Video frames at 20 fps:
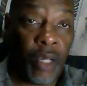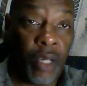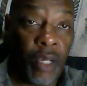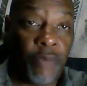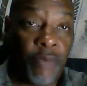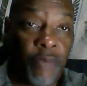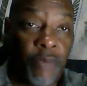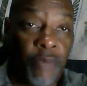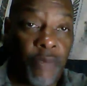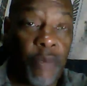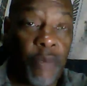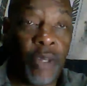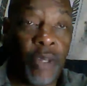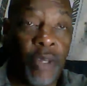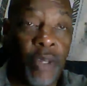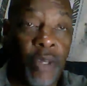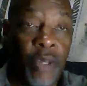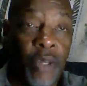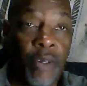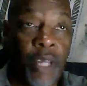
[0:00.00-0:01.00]
from here
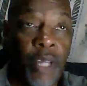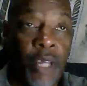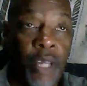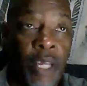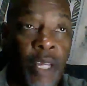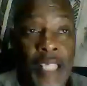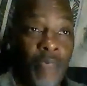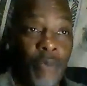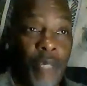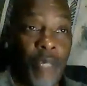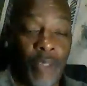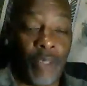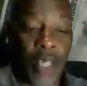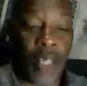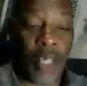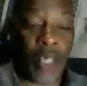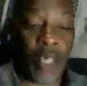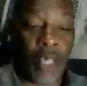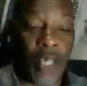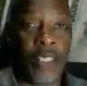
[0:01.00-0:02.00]
it can't get.
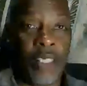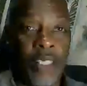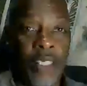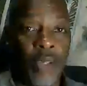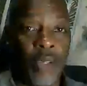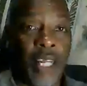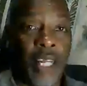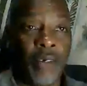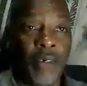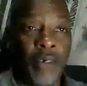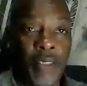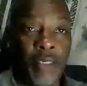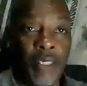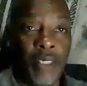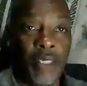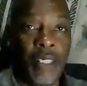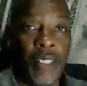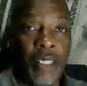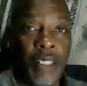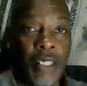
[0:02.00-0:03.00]
So it seems
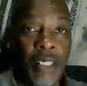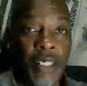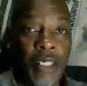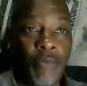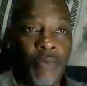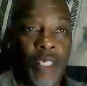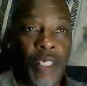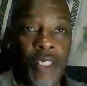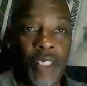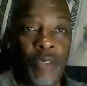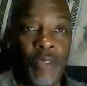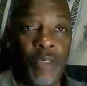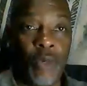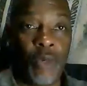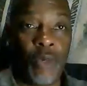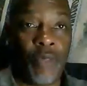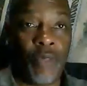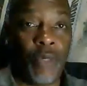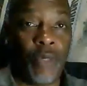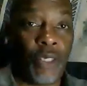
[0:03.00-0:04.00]
like it's okay
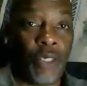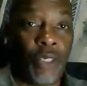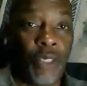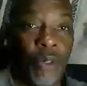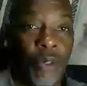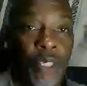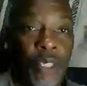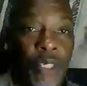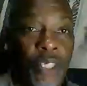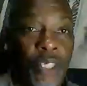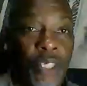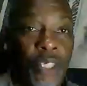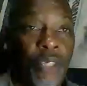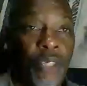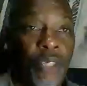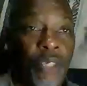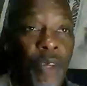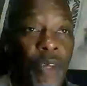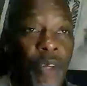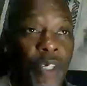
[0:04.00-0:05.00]
now.
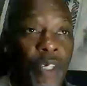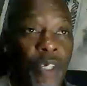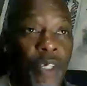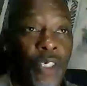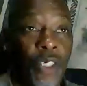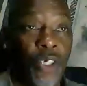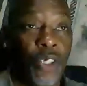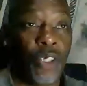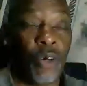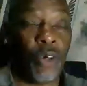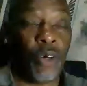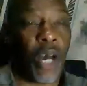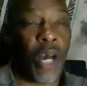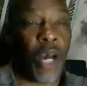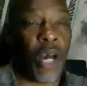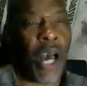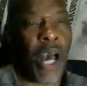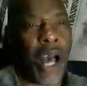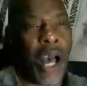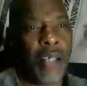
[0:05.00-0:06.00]
If it
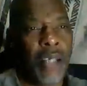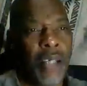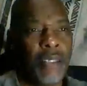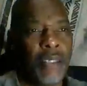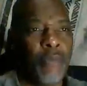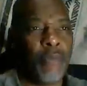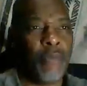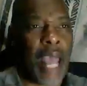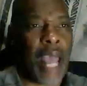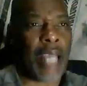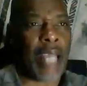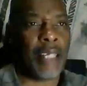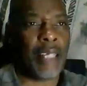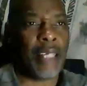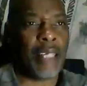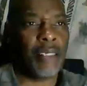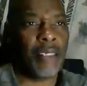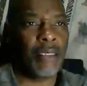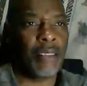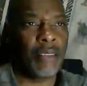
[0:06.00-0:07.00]
continues, then we'll have to do
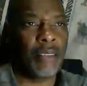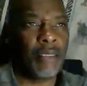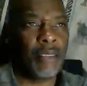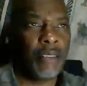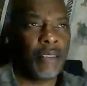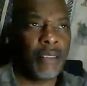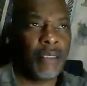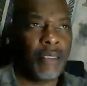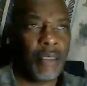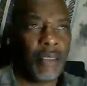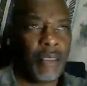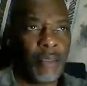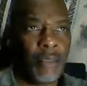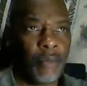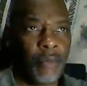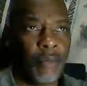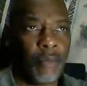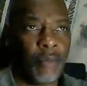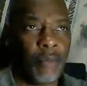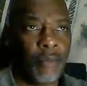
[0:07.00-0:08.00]
this show because this is a
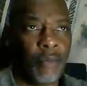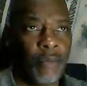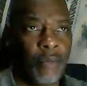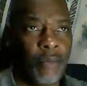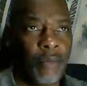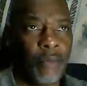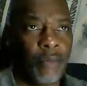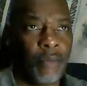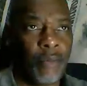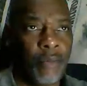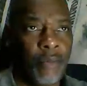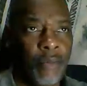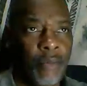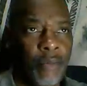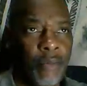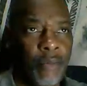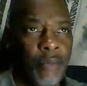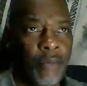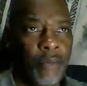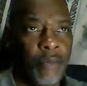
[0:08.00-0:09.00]
very good show.
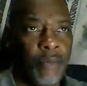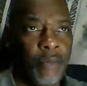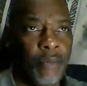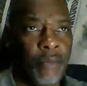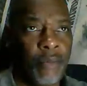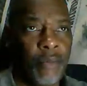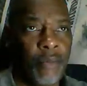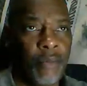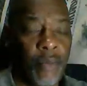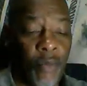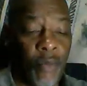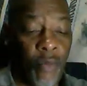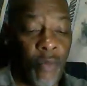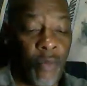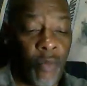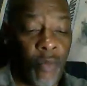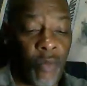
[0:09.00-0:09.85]
It's back.